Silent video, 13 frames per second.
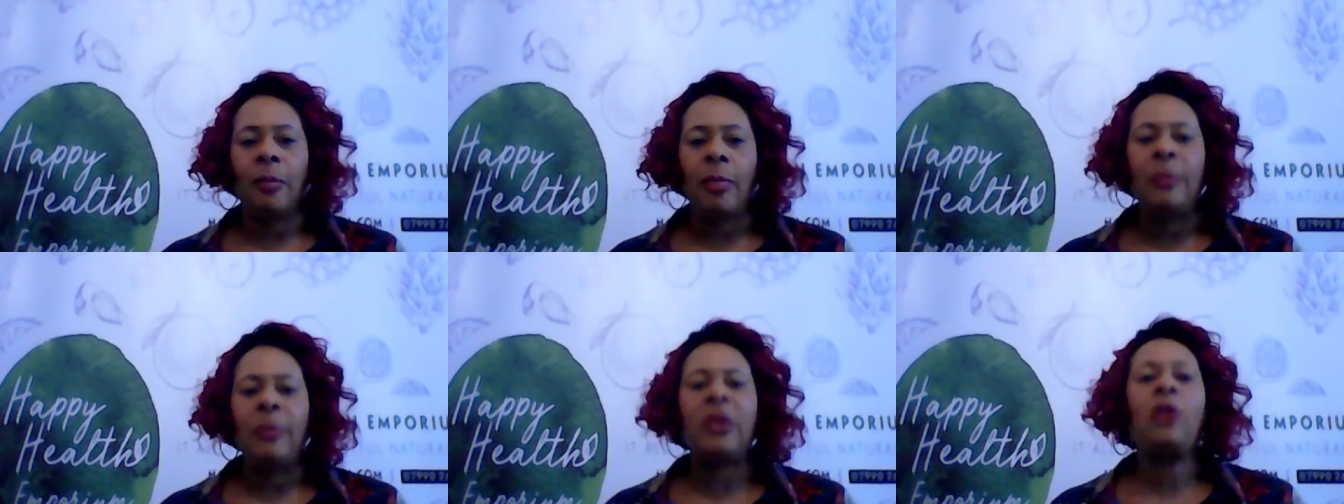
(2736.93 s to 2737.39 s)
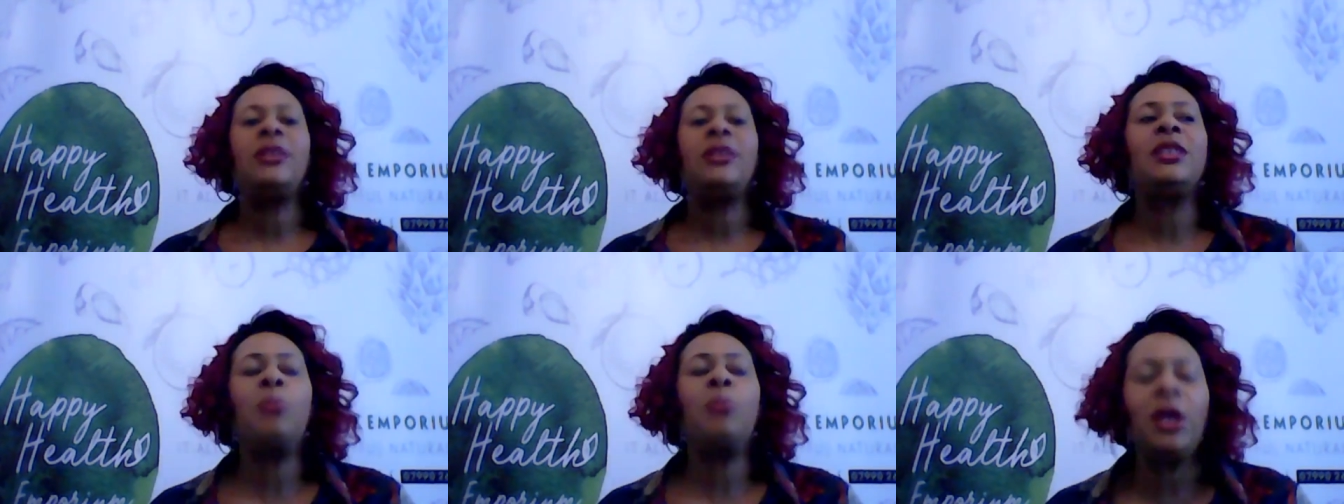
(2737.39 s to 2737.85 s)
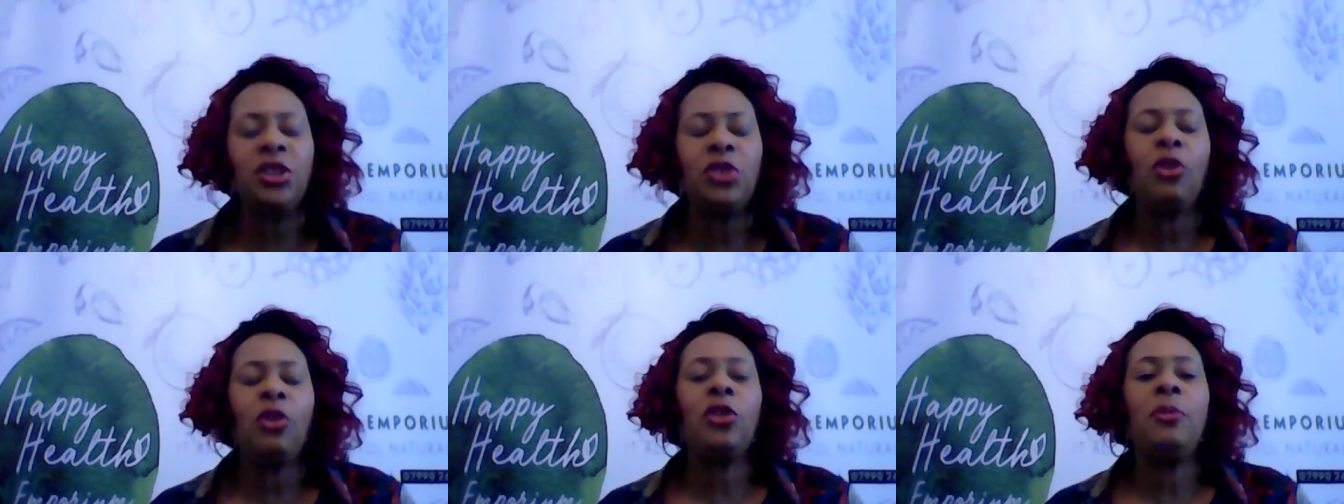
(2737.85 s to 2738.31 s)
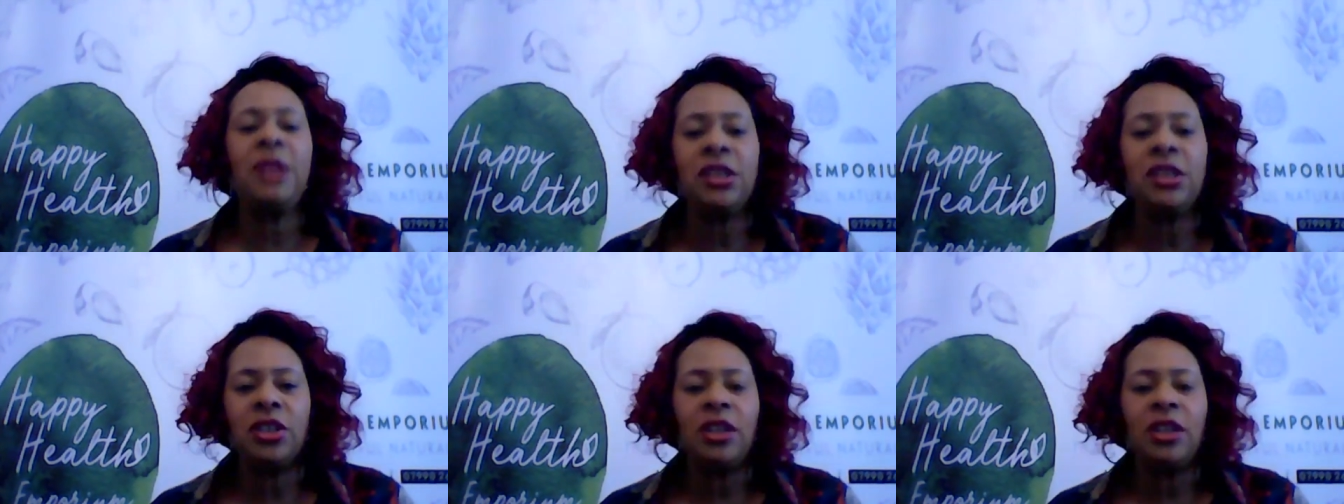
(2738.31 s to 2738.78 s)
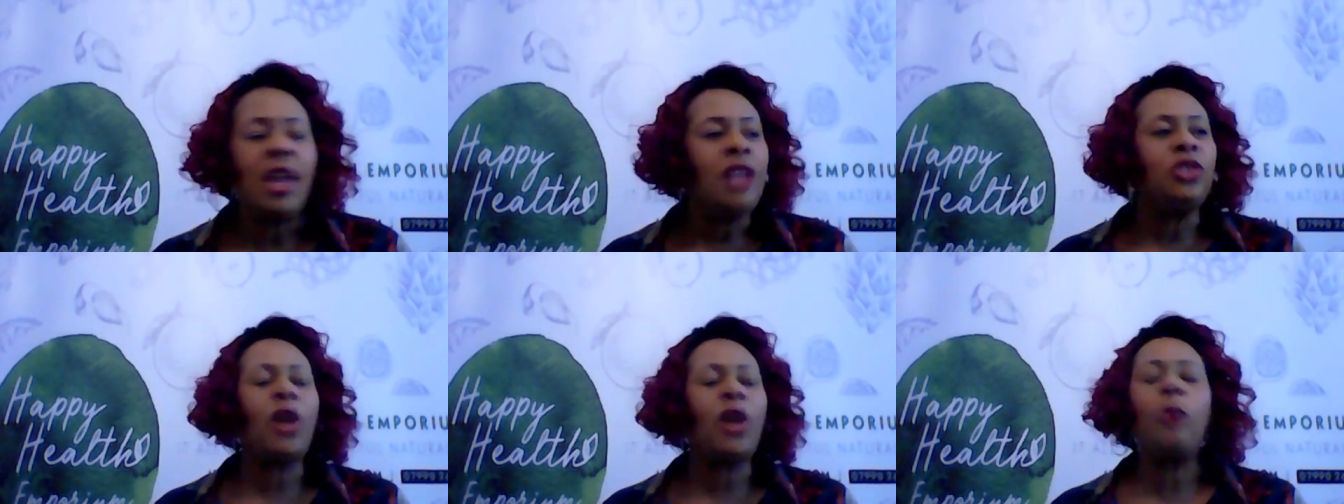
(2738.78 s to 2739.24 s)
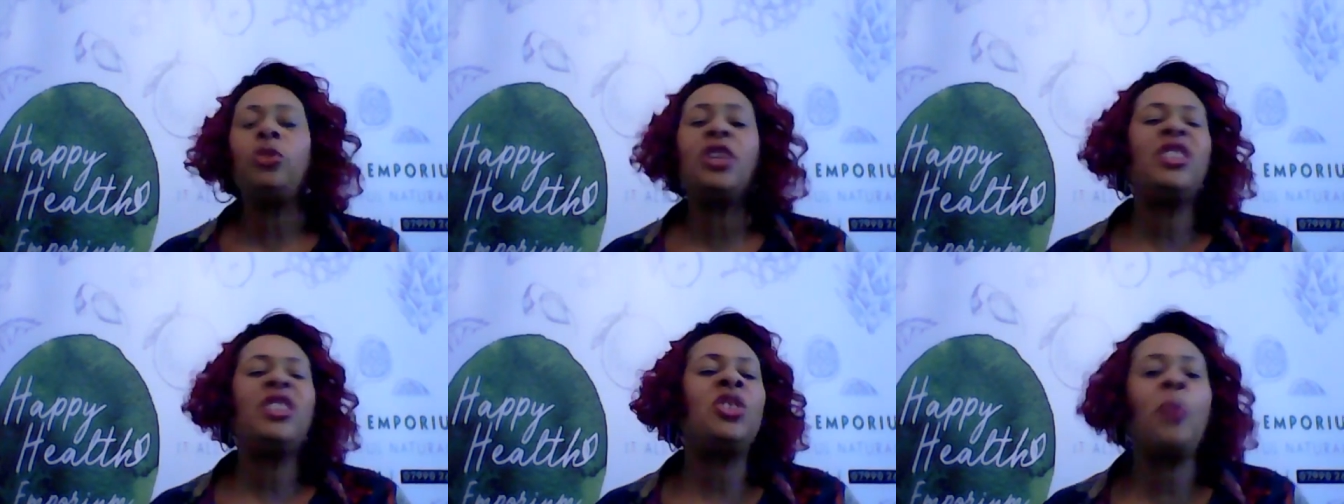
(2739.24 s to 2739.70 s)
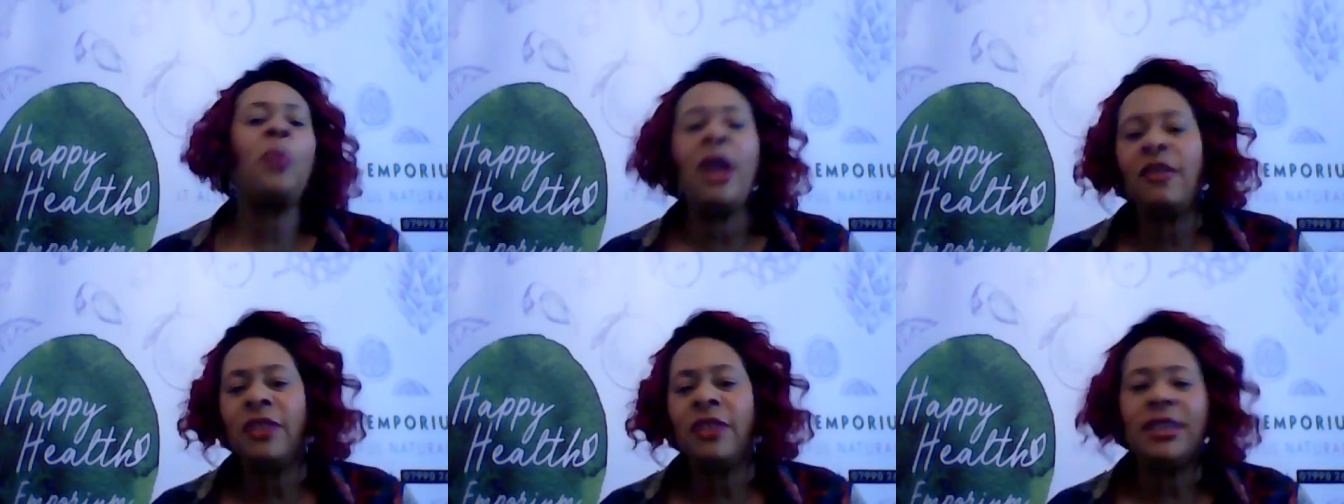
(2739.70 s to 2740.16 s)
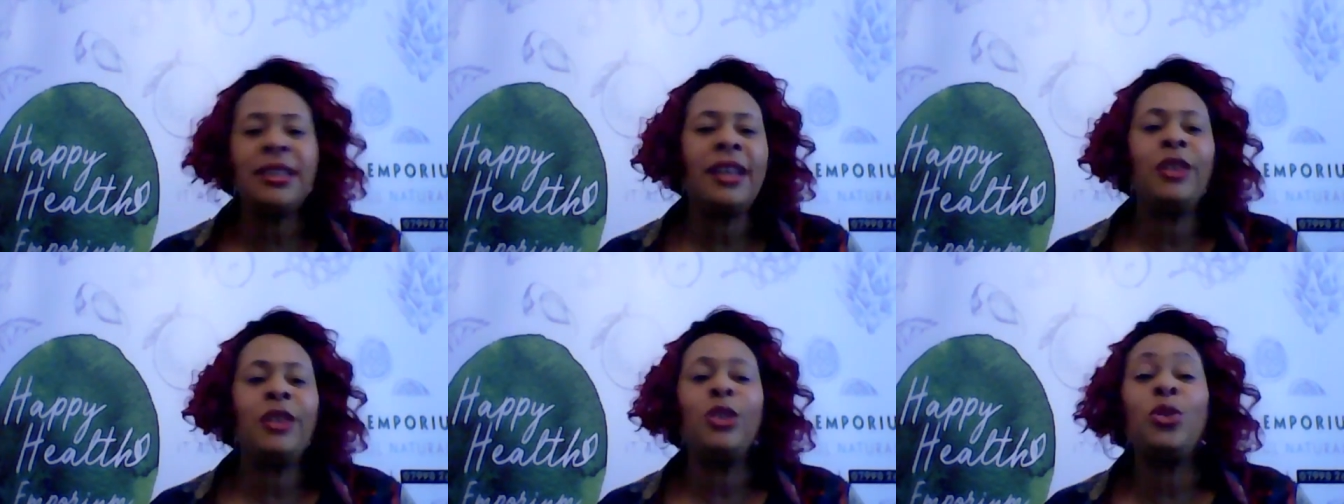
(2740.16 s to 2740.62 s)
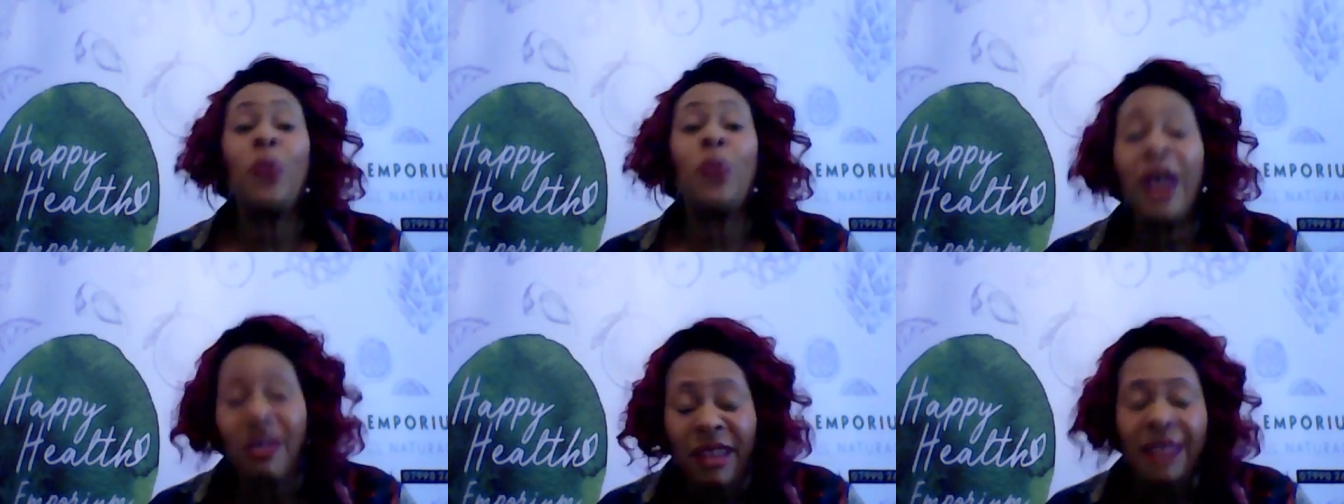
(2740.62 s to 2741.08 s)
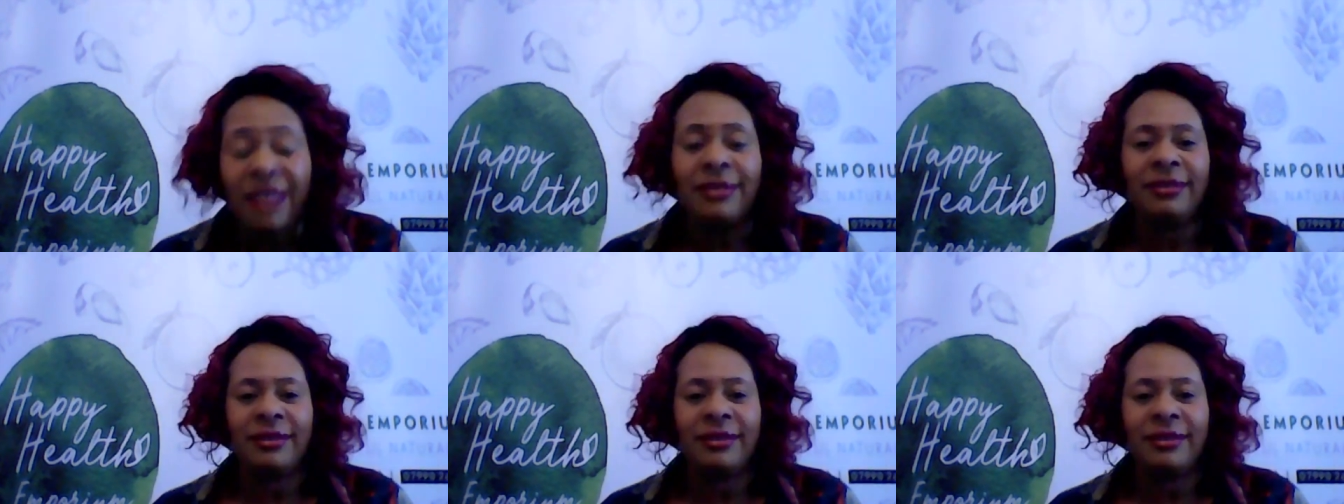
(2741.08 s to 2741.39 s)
because as much as you're a comedian, don't just swear for the sake of swearing.